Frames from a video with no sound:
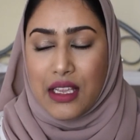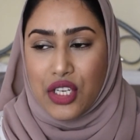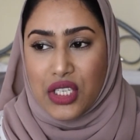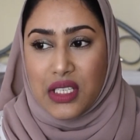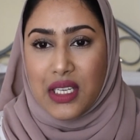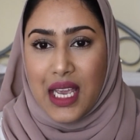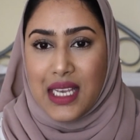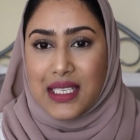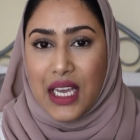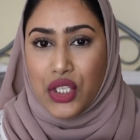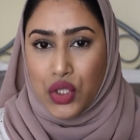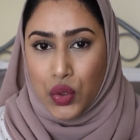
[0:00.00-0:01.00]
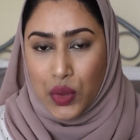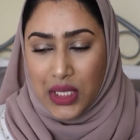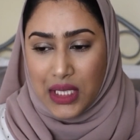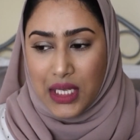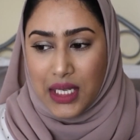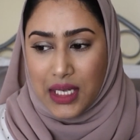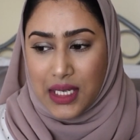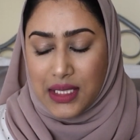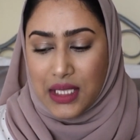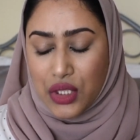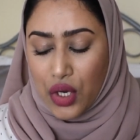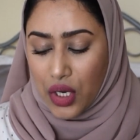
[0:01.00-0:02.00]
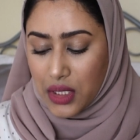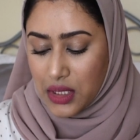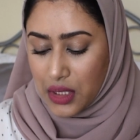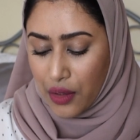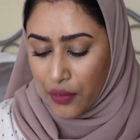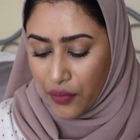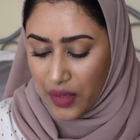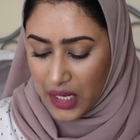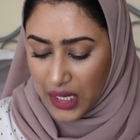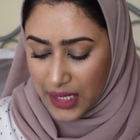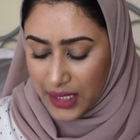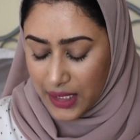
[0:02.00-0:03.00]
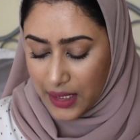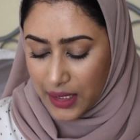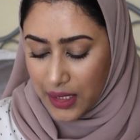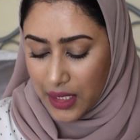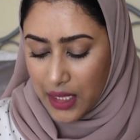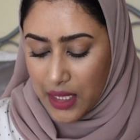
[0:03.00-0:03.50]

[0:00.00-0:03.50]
just in case I do need it, because it's got stuff like